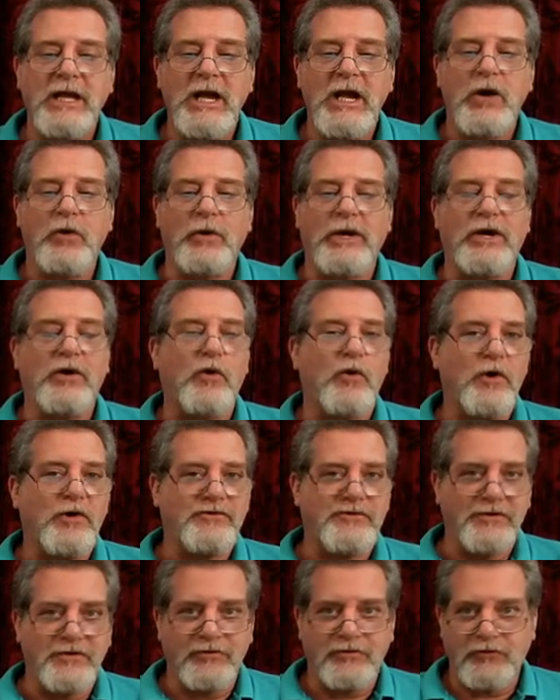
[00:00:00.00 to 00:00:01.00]
it
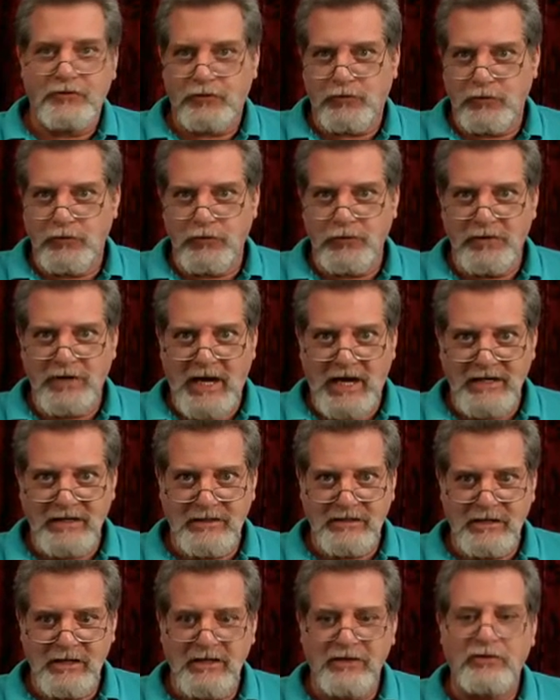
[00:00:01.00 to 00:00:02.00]
records in true
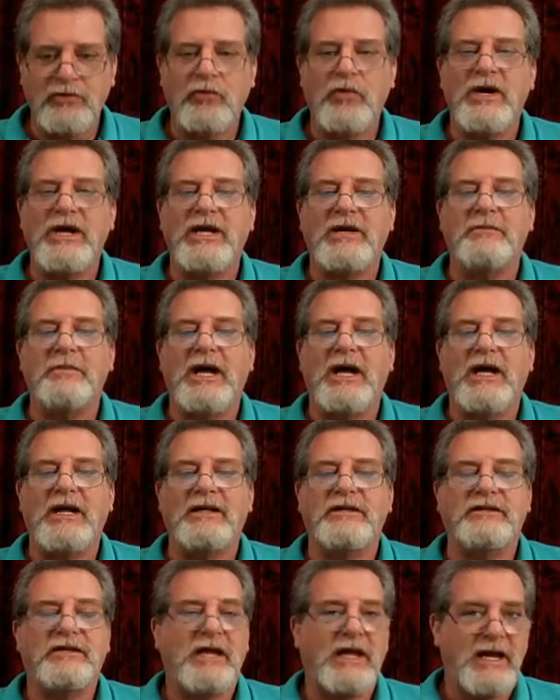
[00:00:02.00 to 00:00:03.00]
1920 by
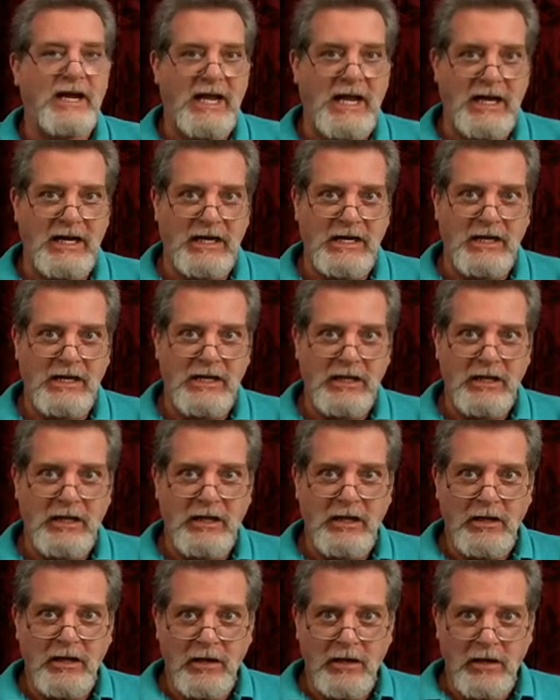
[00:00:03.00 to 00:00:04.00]
1080
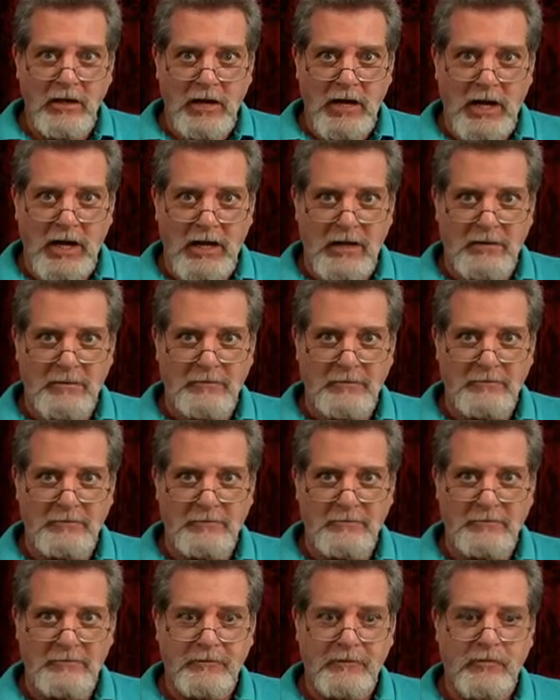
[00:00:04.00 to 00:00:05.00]
um,
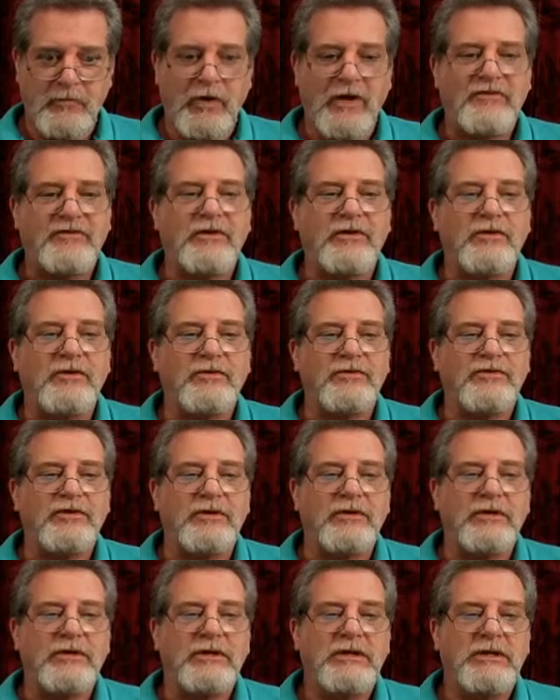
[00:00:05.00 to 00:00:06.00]

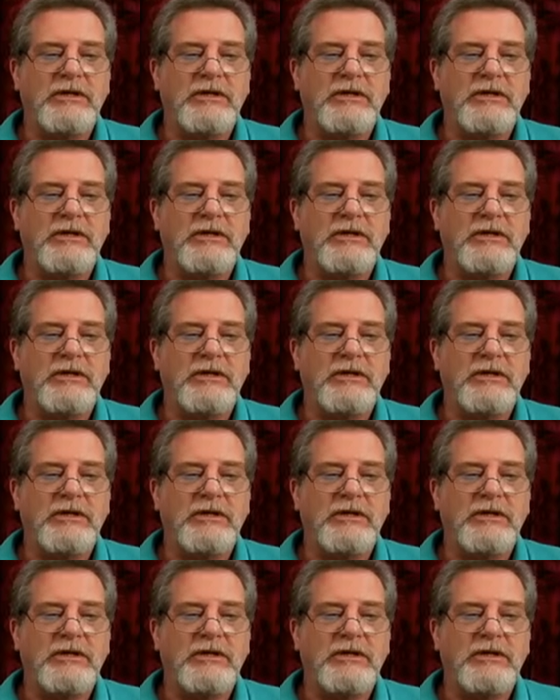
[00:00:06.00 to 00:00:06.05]
resolution.